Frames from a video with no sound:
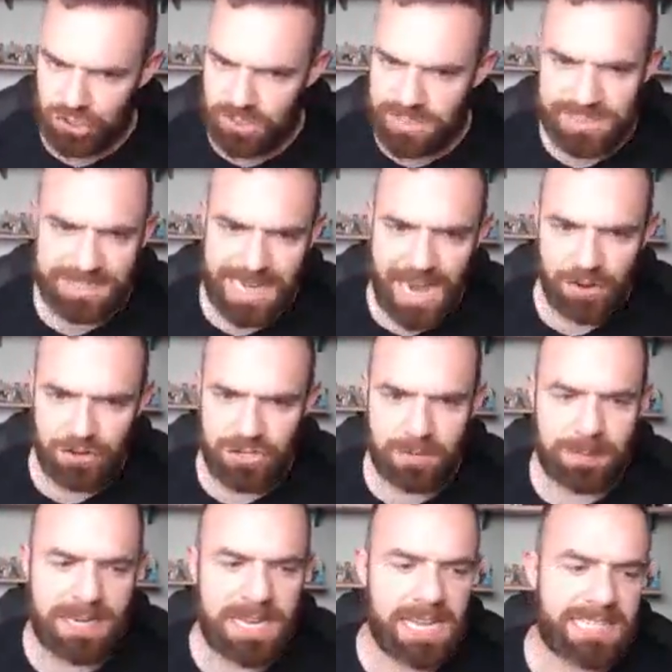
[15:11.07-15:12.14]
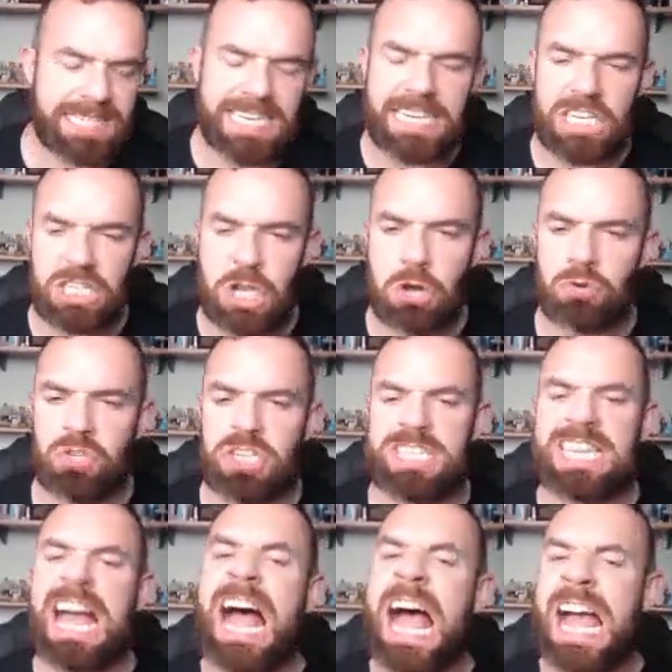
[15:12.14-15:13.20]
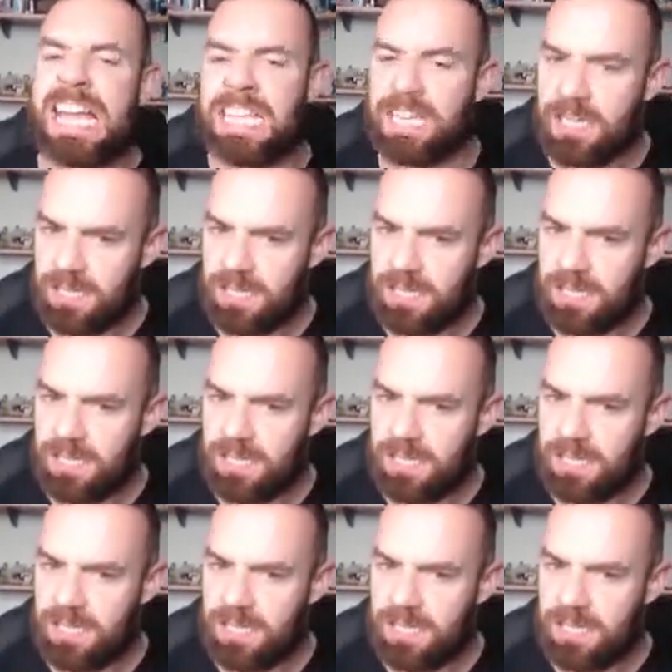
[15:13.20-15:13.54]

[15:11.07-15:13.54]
to this character because he is going to die.